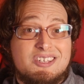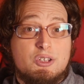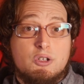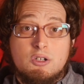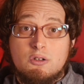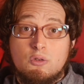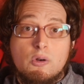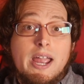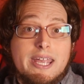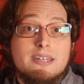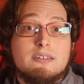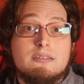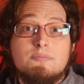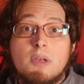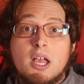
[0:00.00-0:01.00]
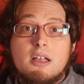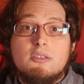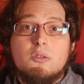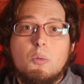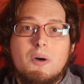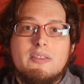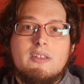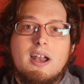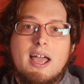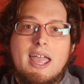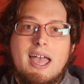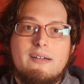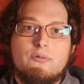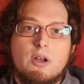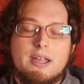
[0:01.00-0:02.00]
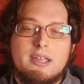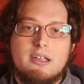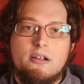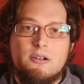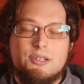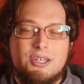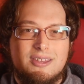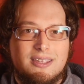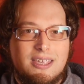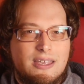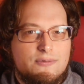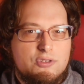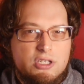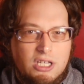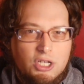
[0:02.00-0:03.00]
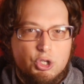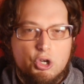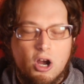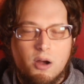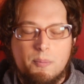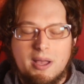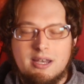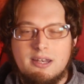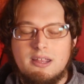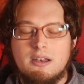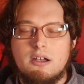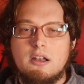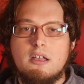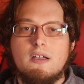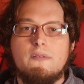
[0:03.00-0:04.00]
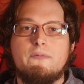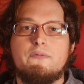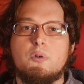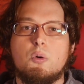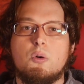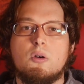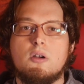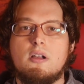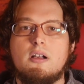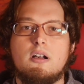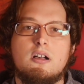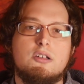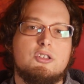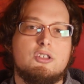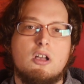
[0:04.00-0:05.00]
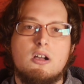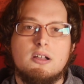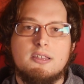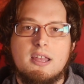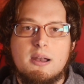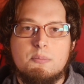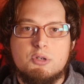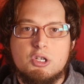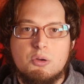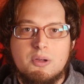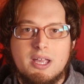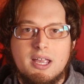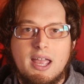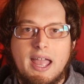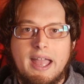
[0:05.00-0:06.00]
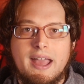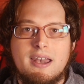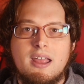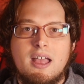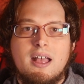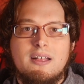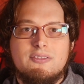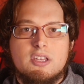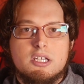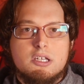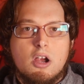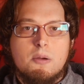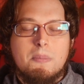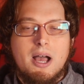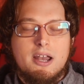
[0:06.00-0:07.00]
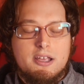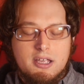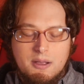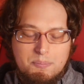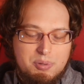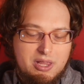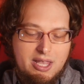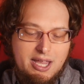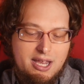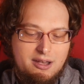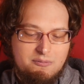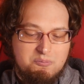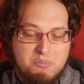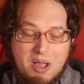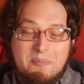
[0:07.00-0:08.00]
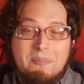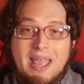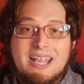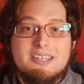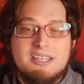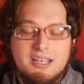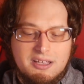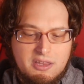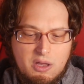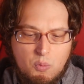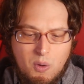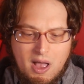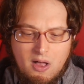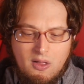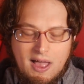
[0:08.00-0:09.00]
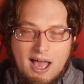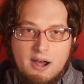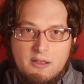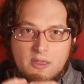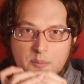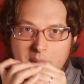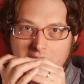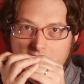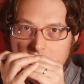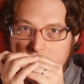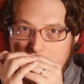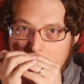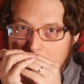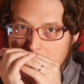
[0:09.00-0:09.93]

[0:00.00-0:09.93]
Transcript: great. The one that I have right here is in the key of C sharp. I needed it for a song that I'm doing, and this harmonica played amazingly well out of the box.